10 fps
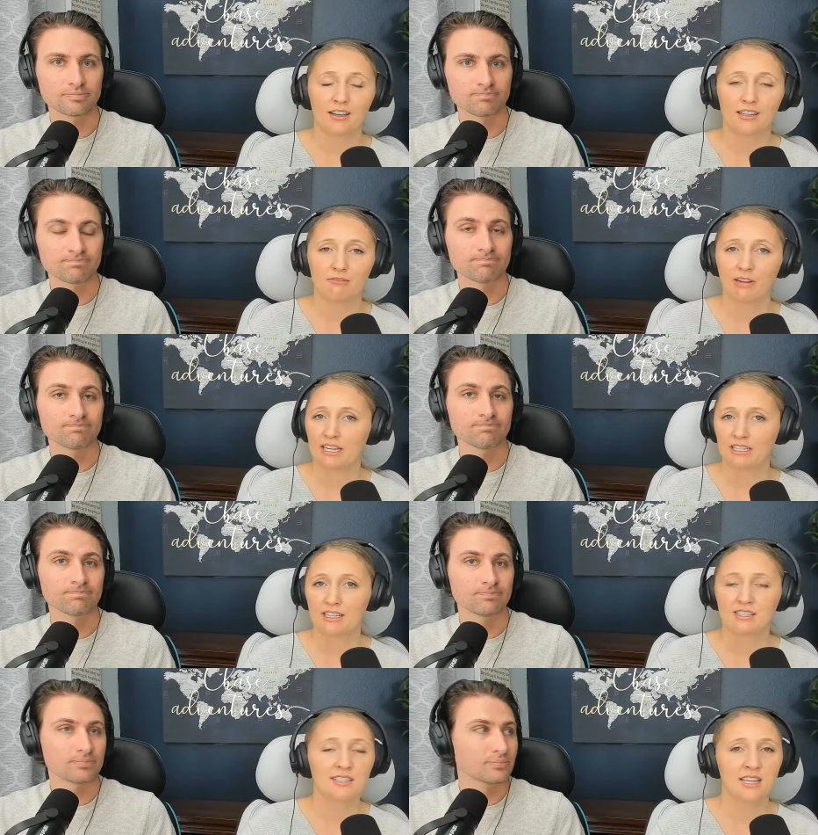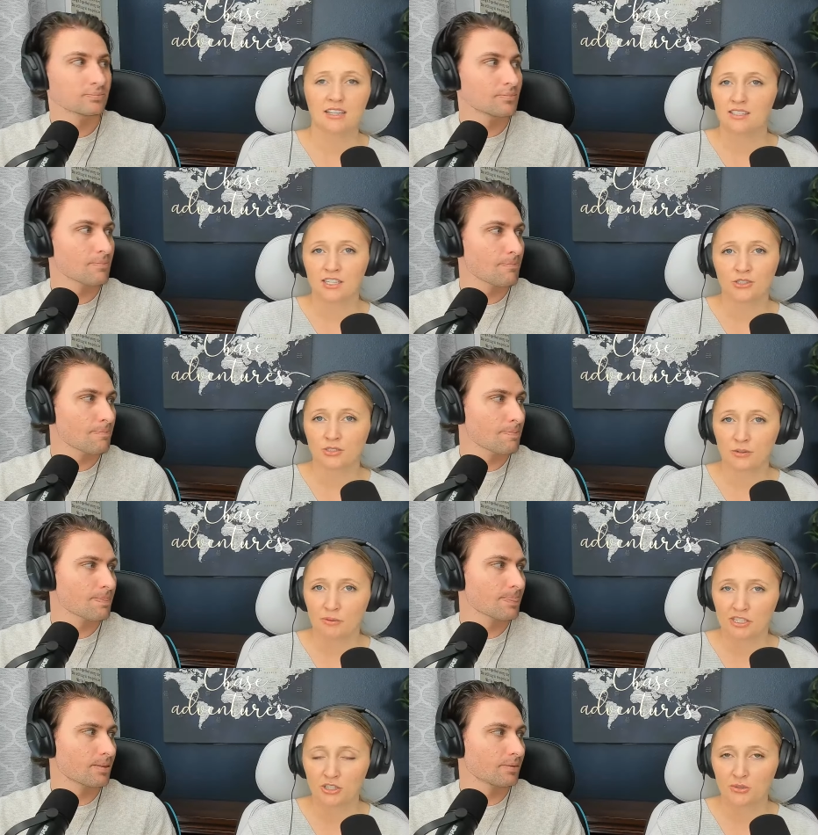Speaker 1: wait, this is getting dangerous for
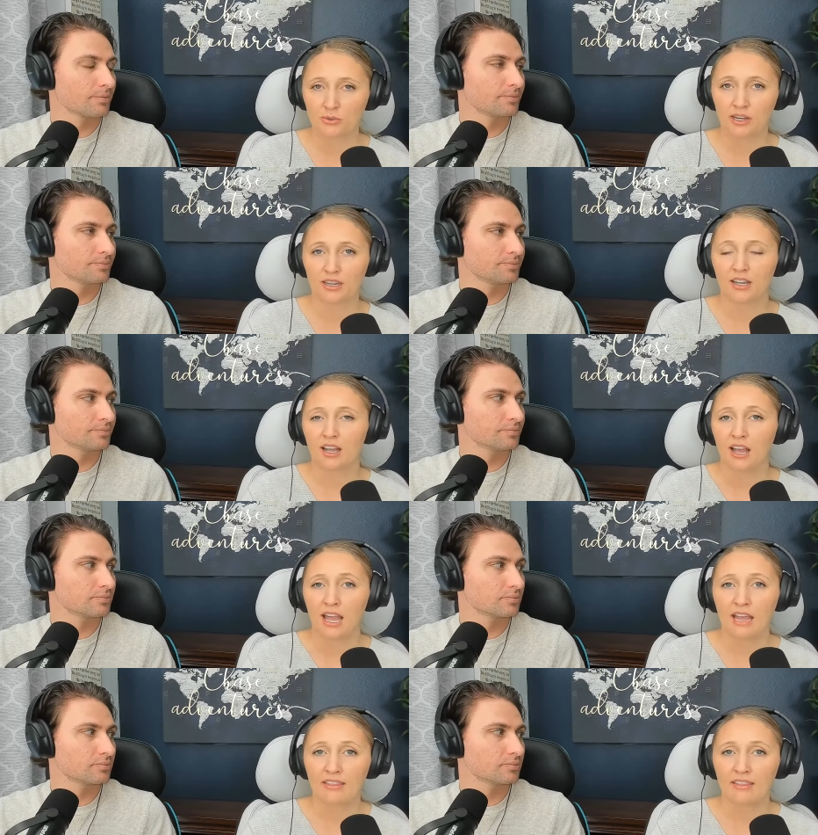my children. And